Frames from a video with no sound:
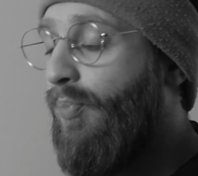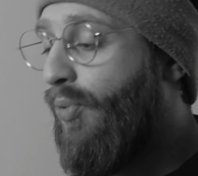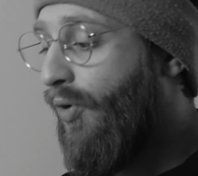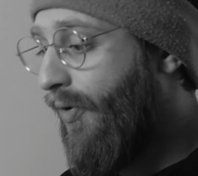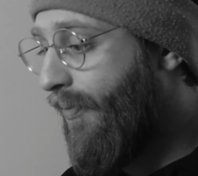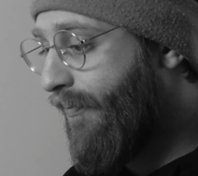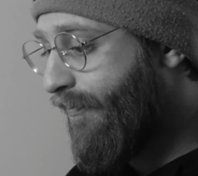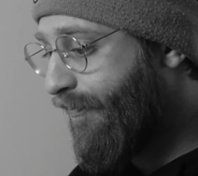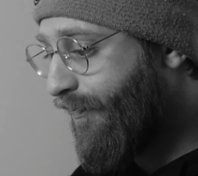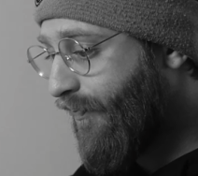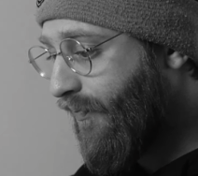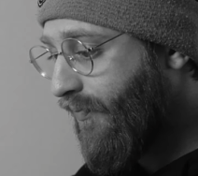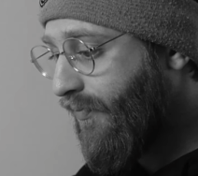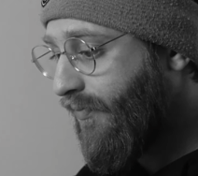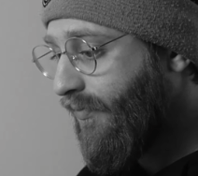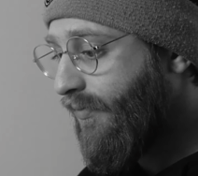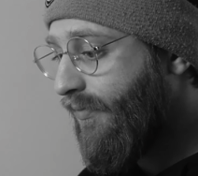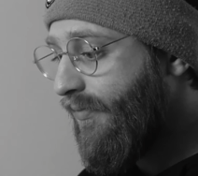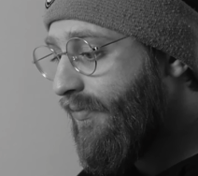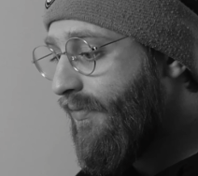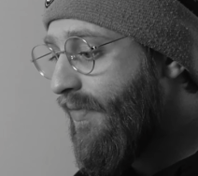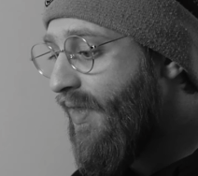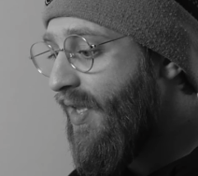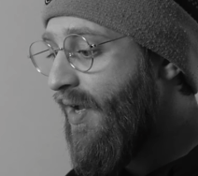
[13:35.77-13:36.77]
But
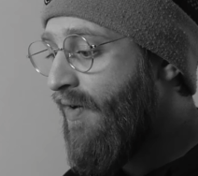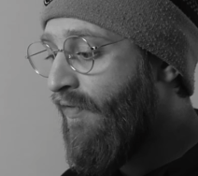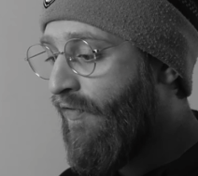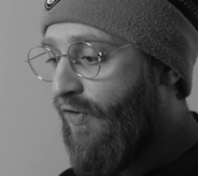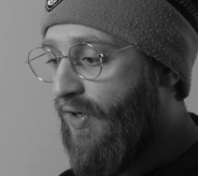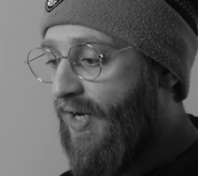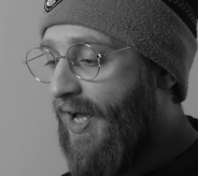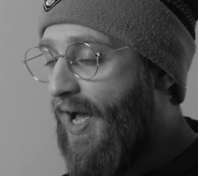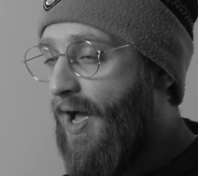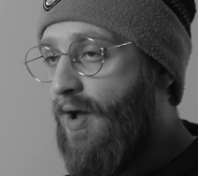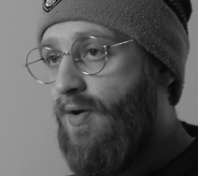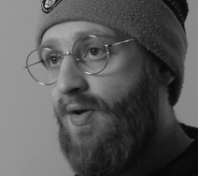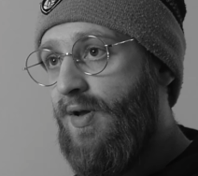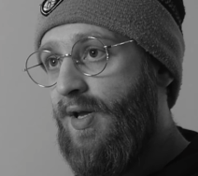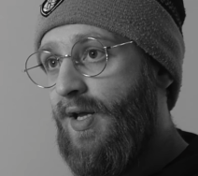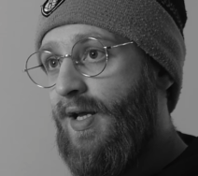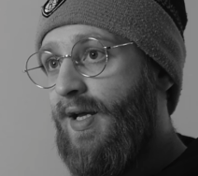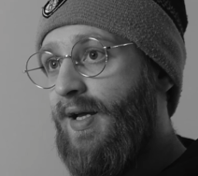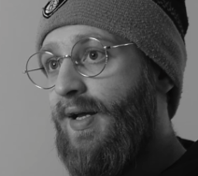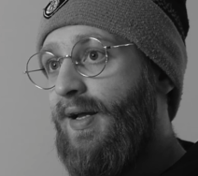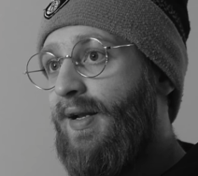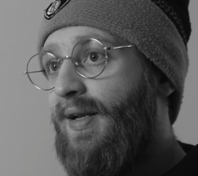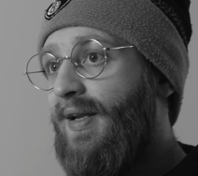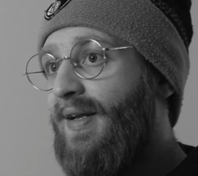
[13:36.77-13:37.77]
for now,
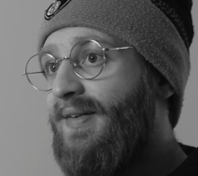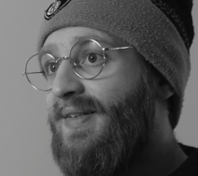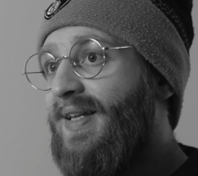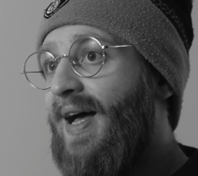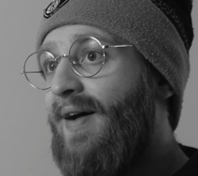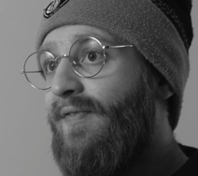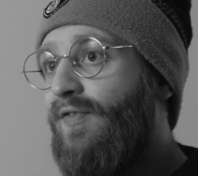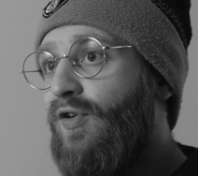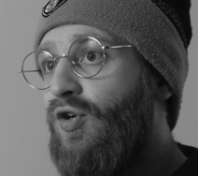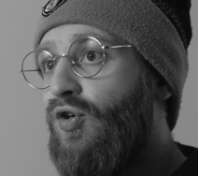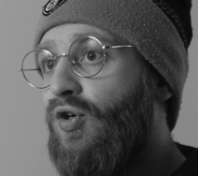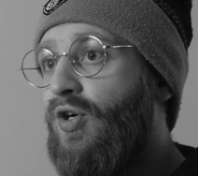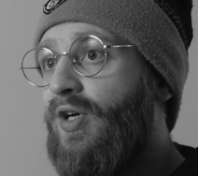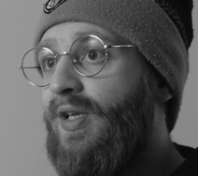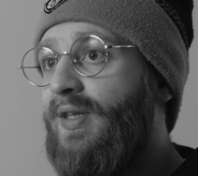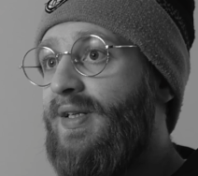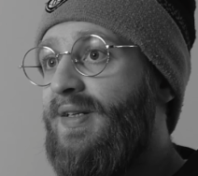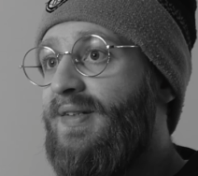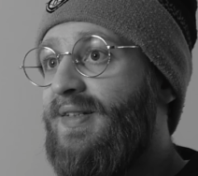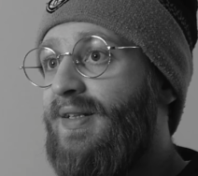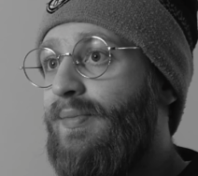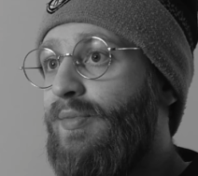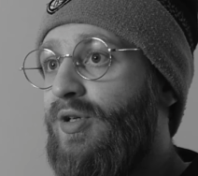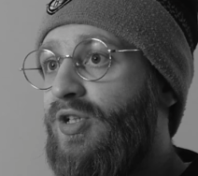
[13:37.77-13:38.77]
let's have a look at
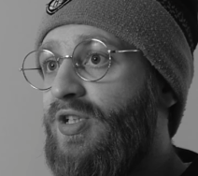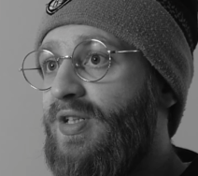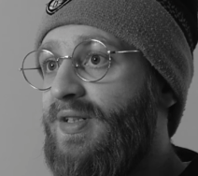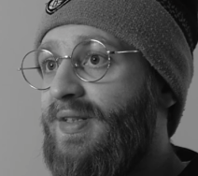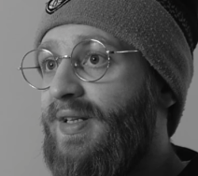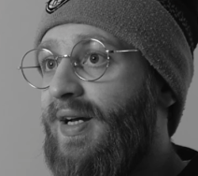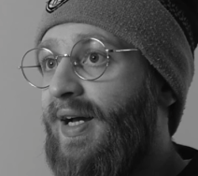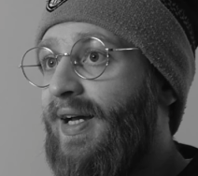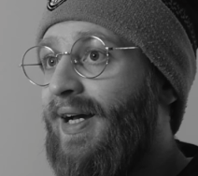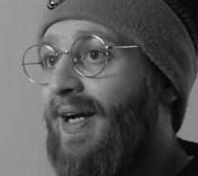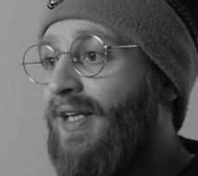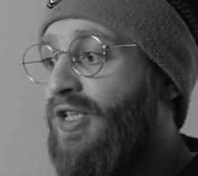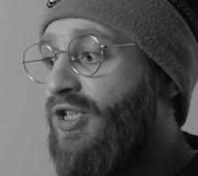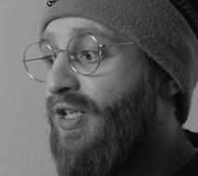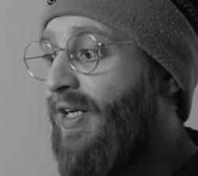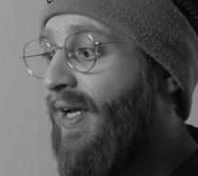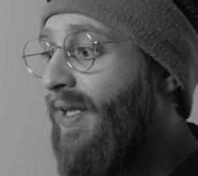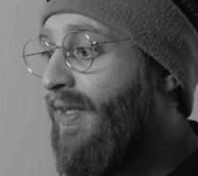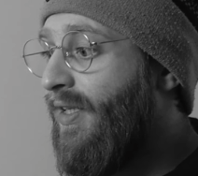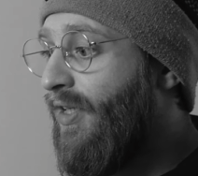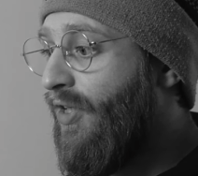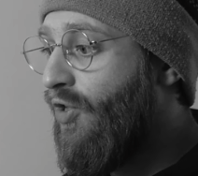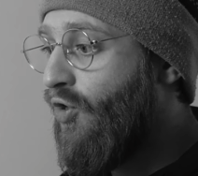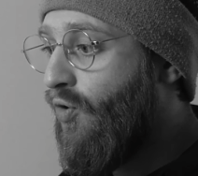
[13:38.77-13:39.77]
these images that I actually
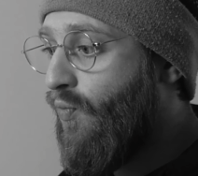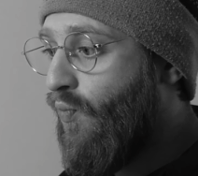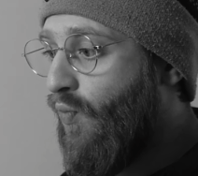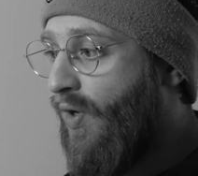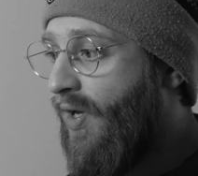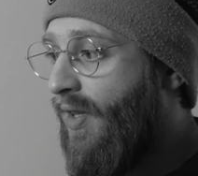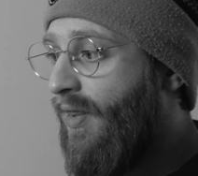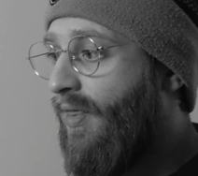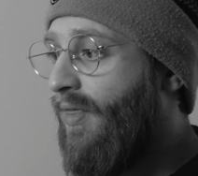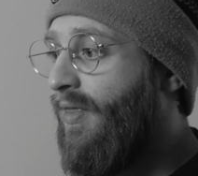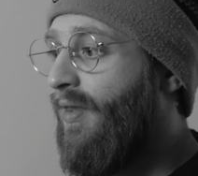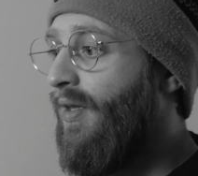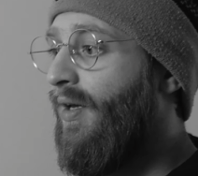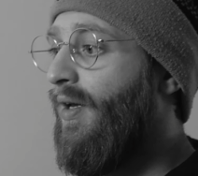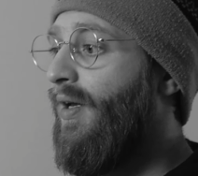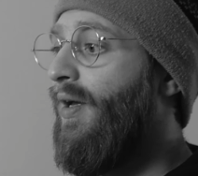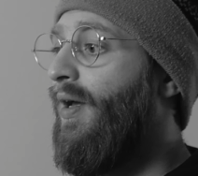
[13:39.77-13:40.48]
ended up with.